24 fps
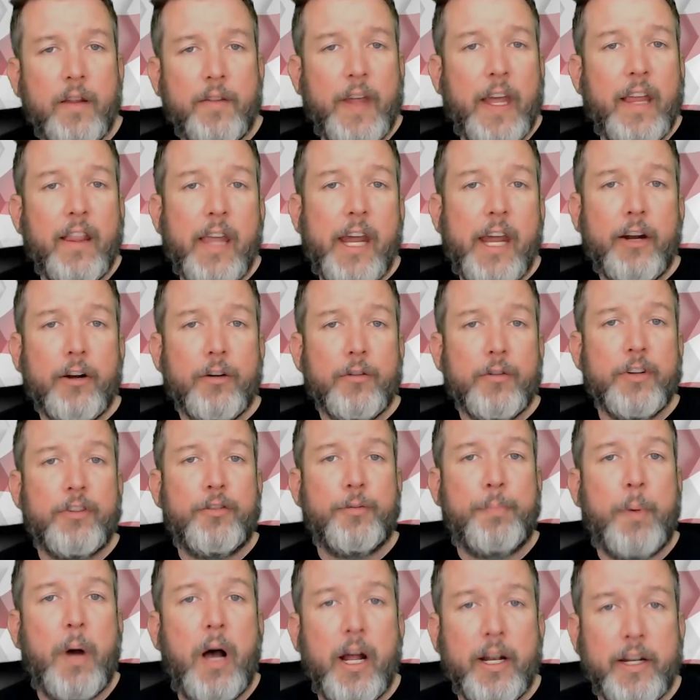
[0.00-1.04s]
They later
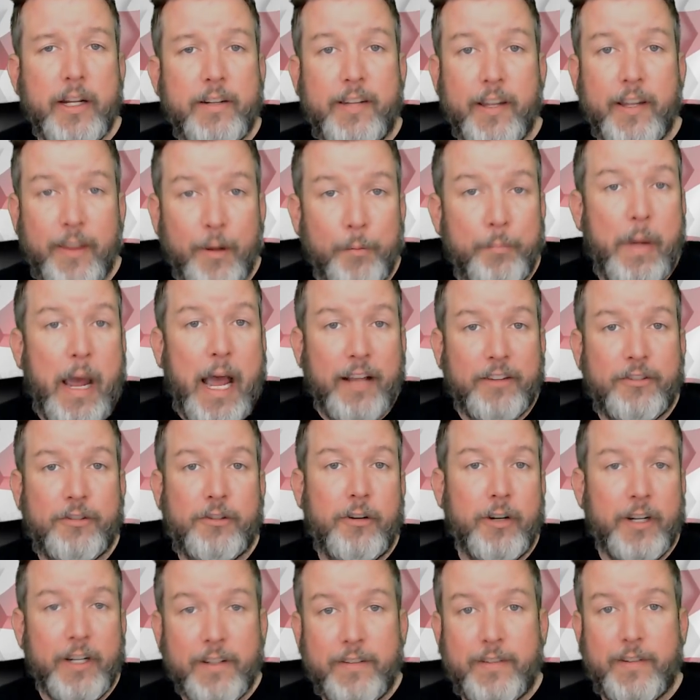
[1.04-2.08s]
responded to the mass
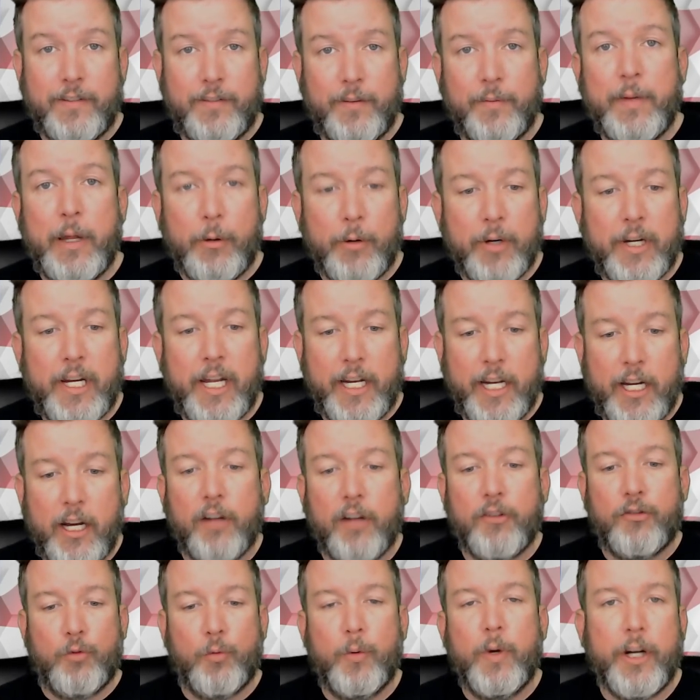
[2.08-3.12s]
criticism they were getting
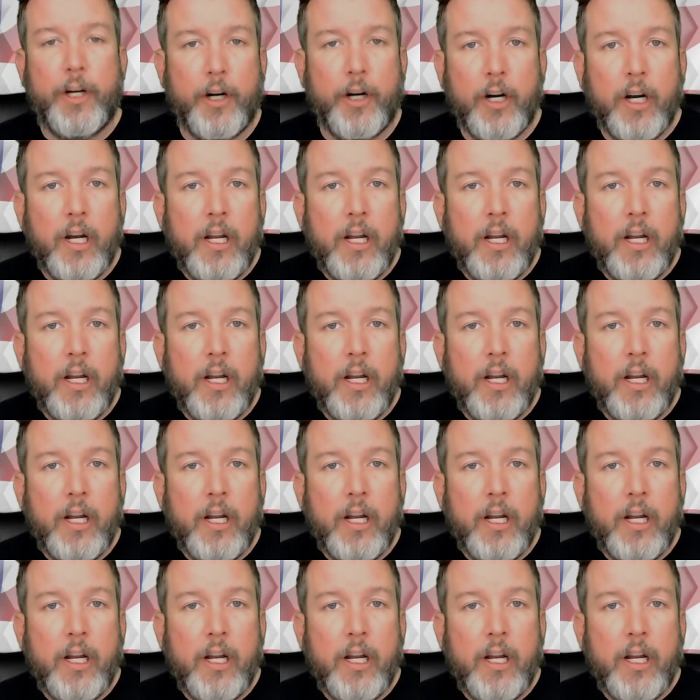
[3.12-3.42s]
on Twitter,